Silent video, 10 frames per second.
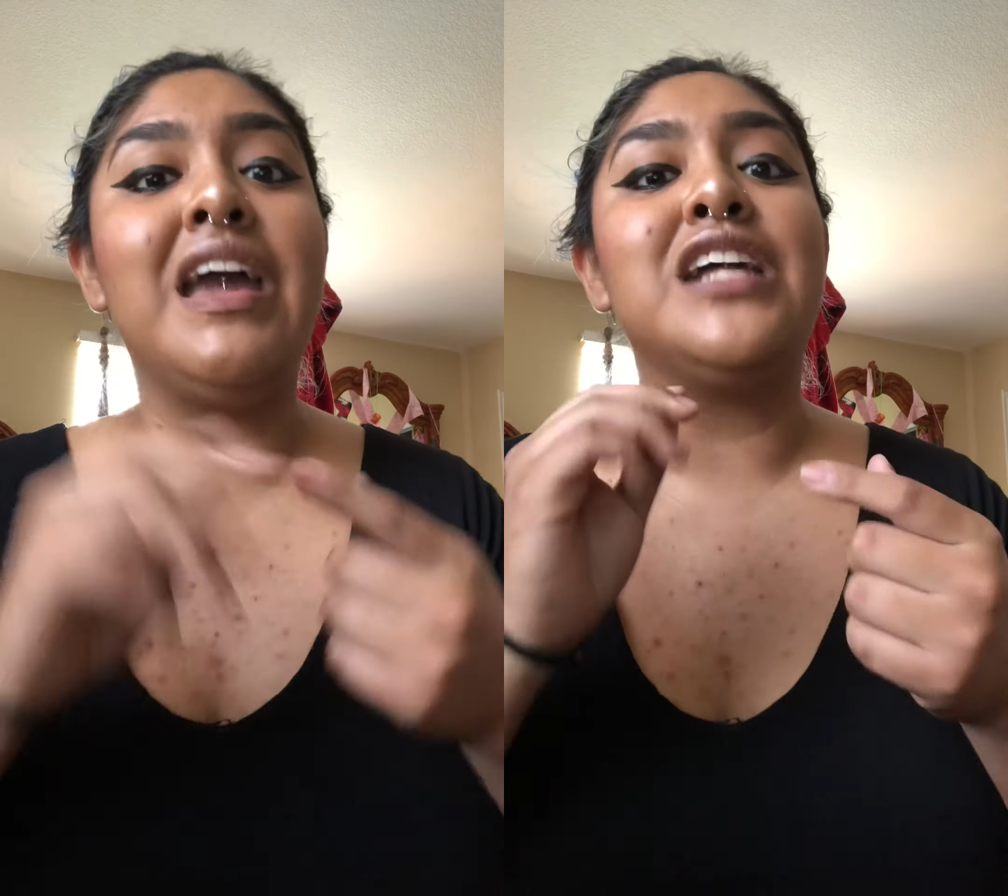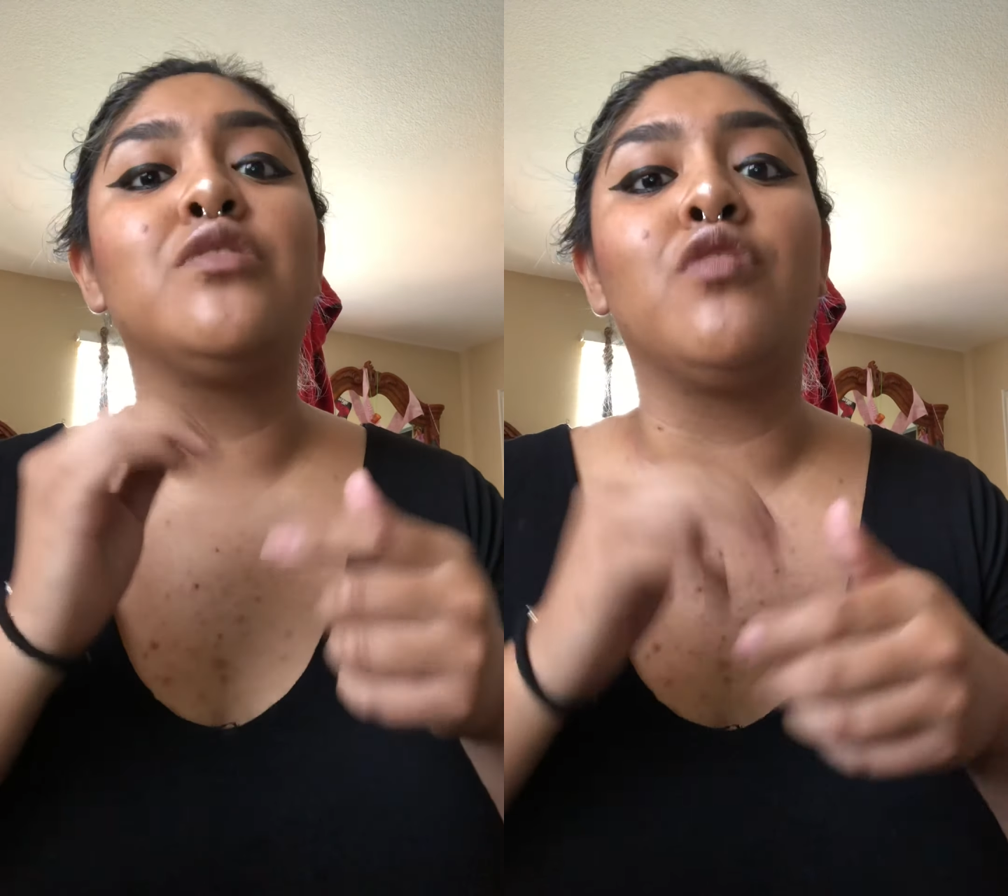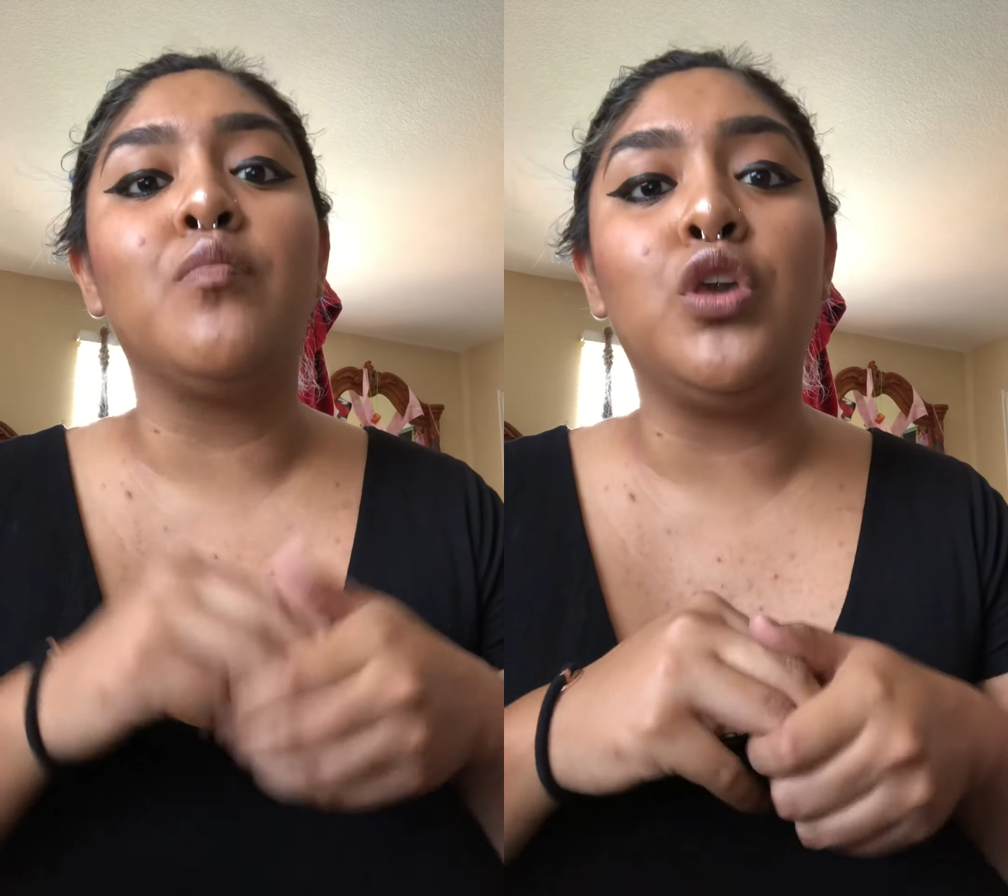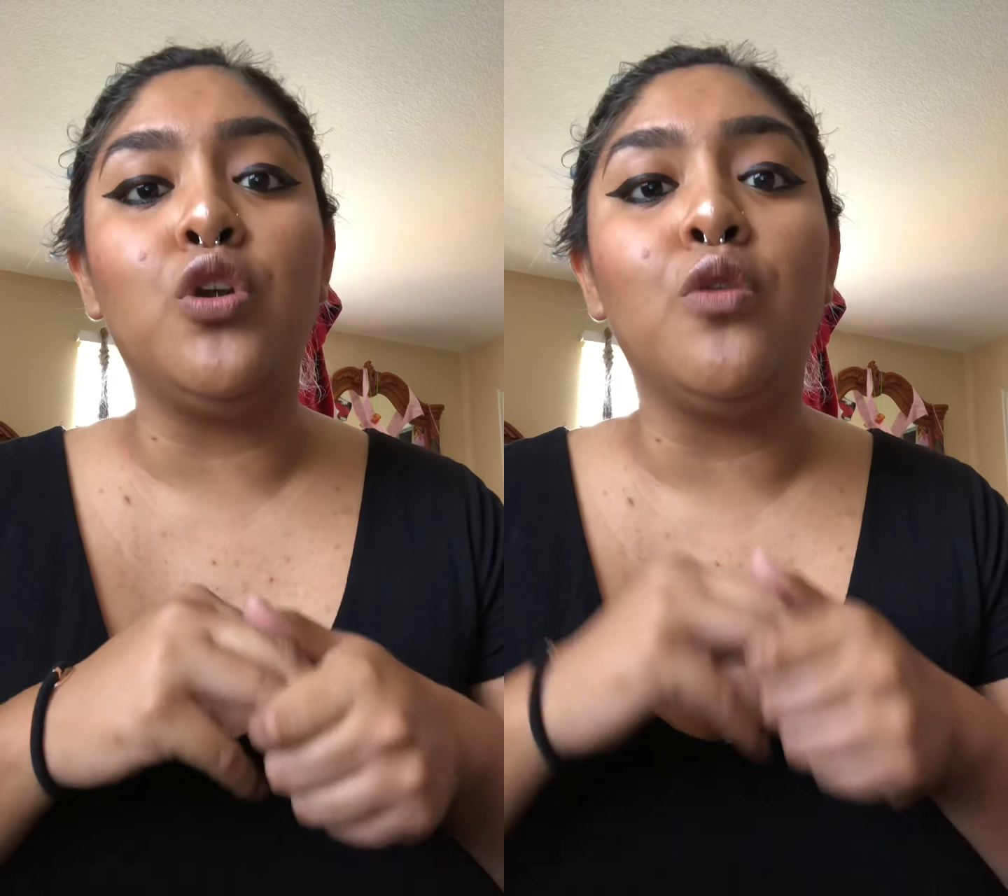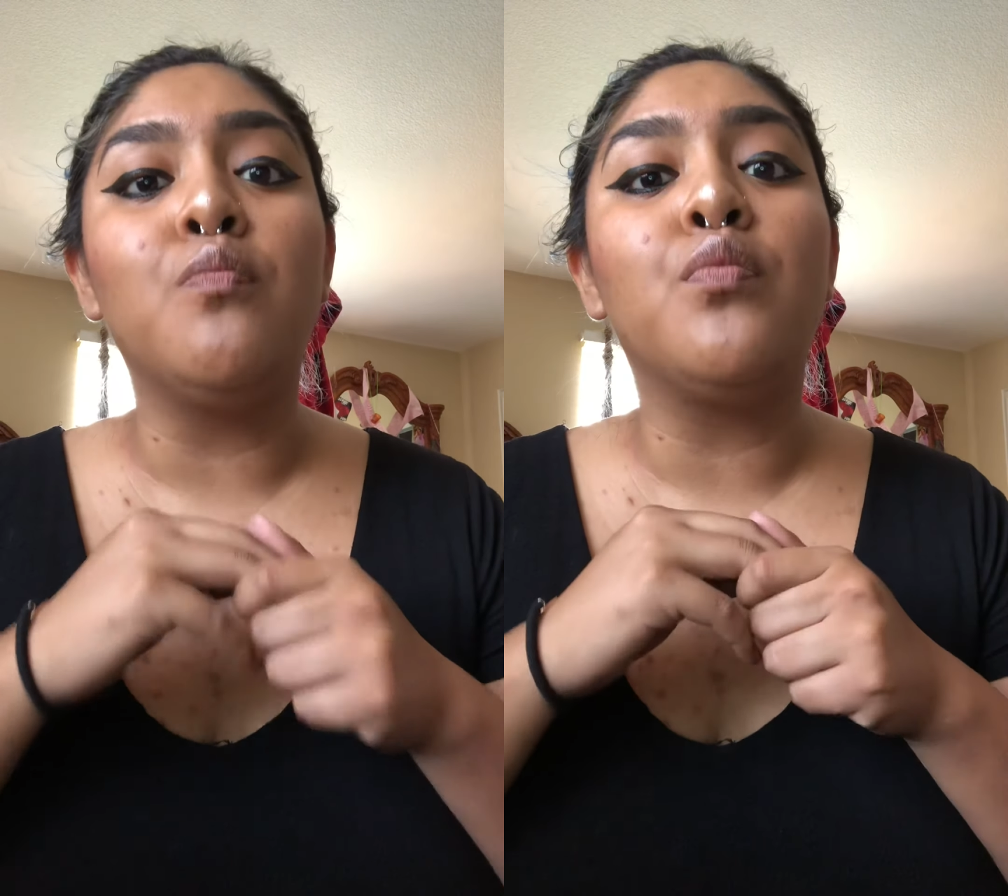It's from
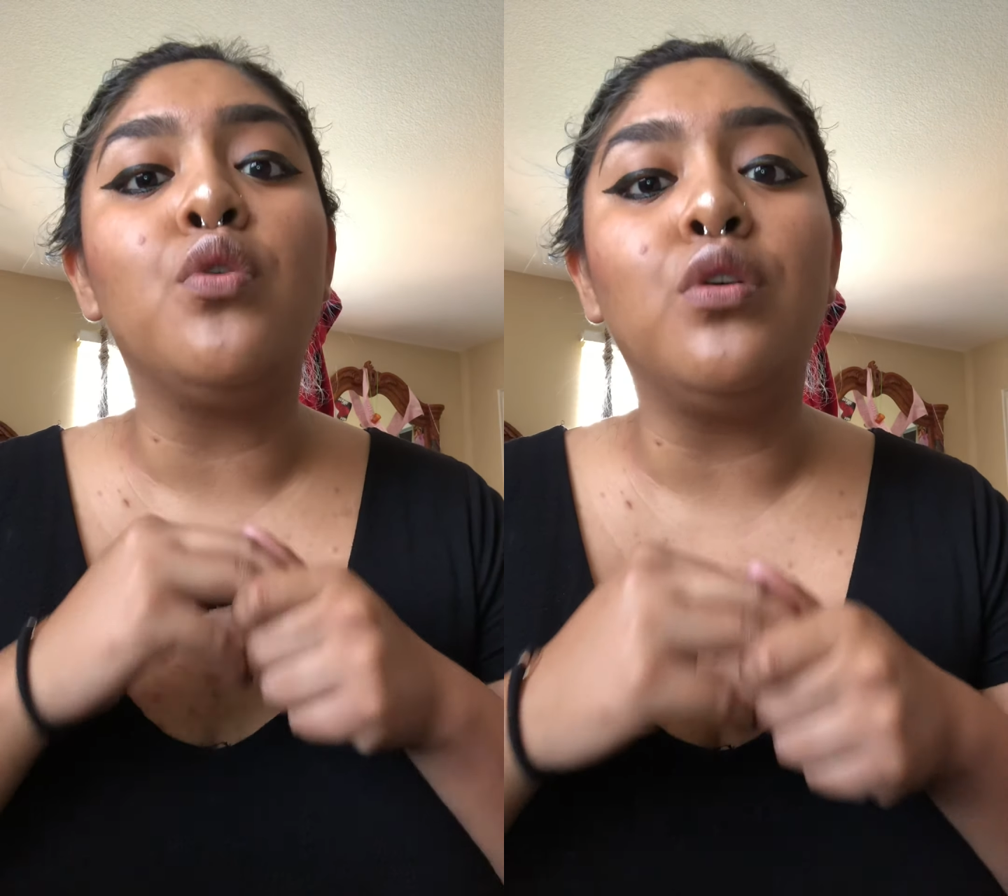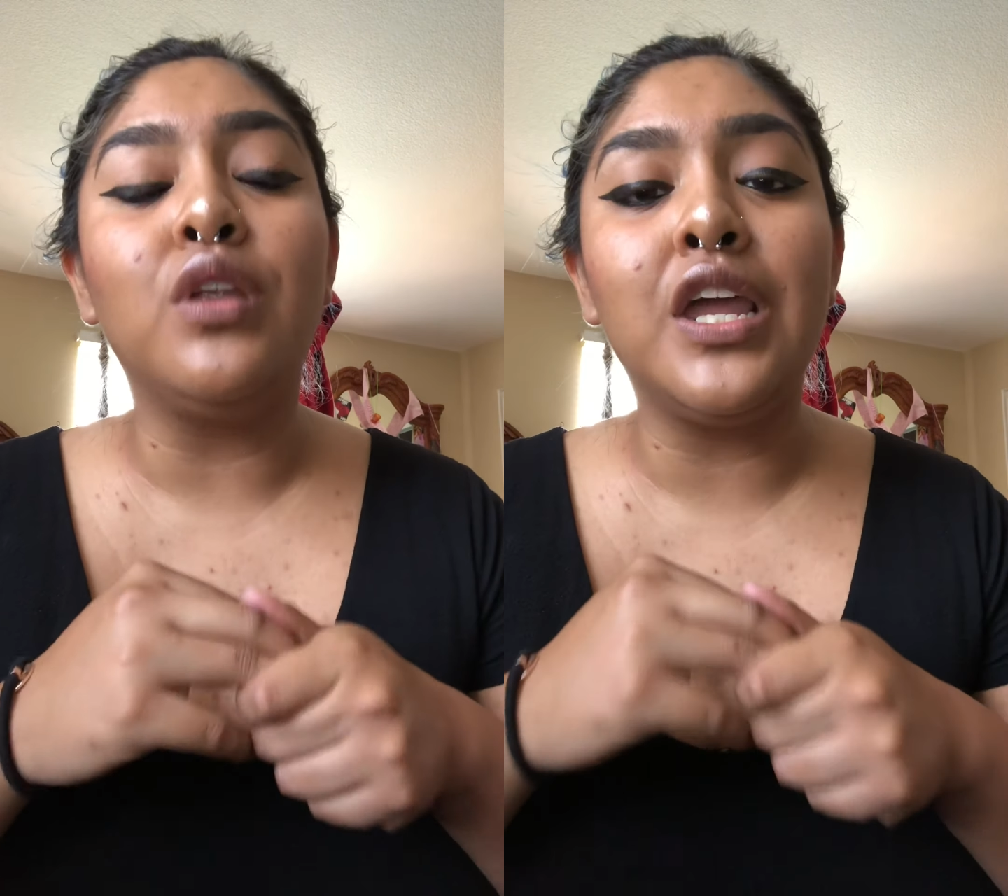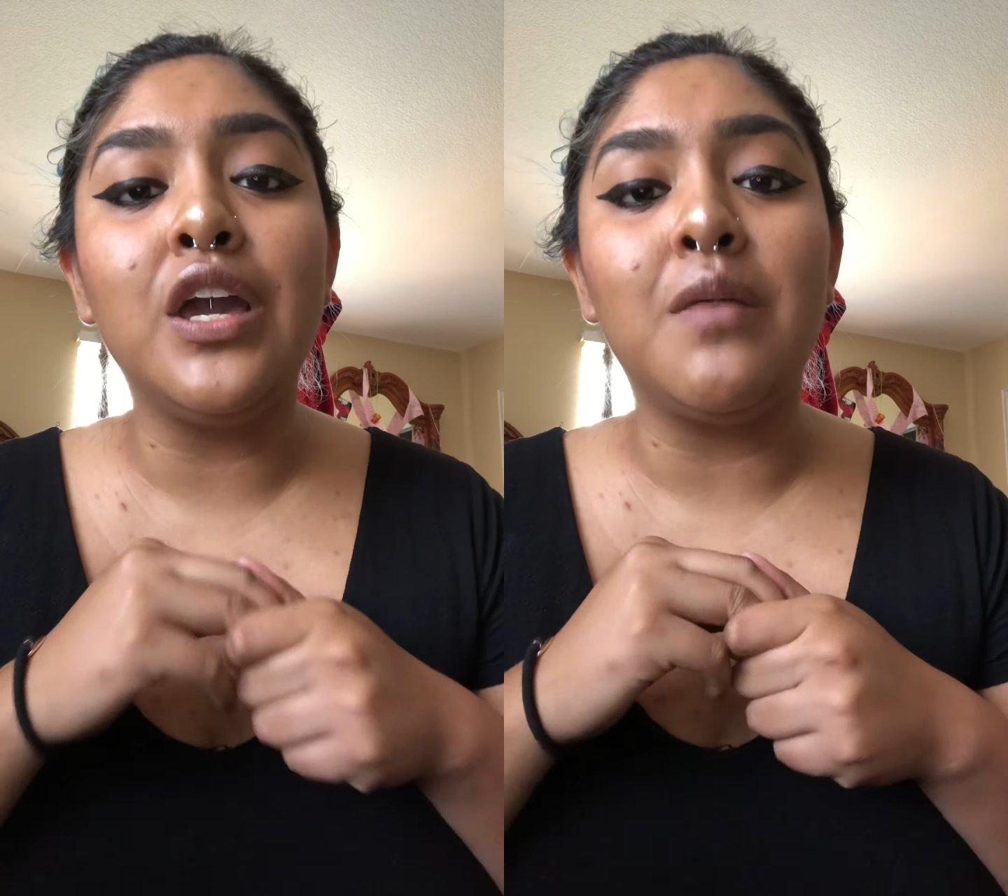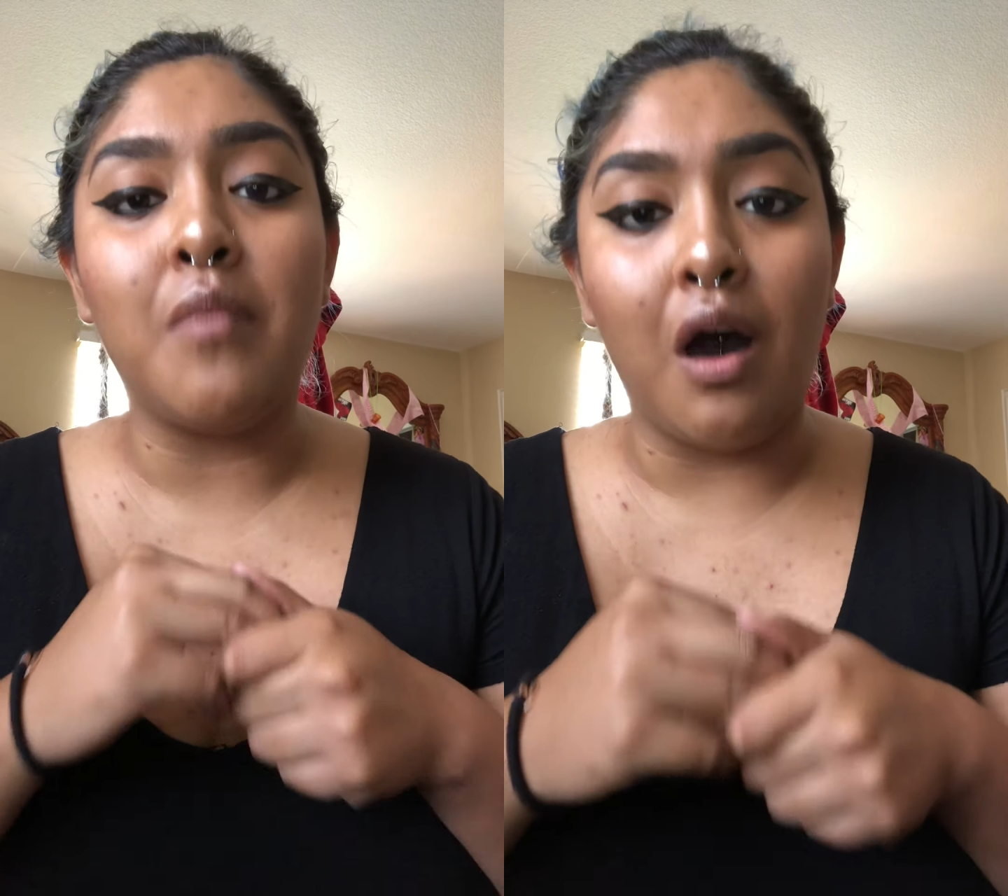you pulling them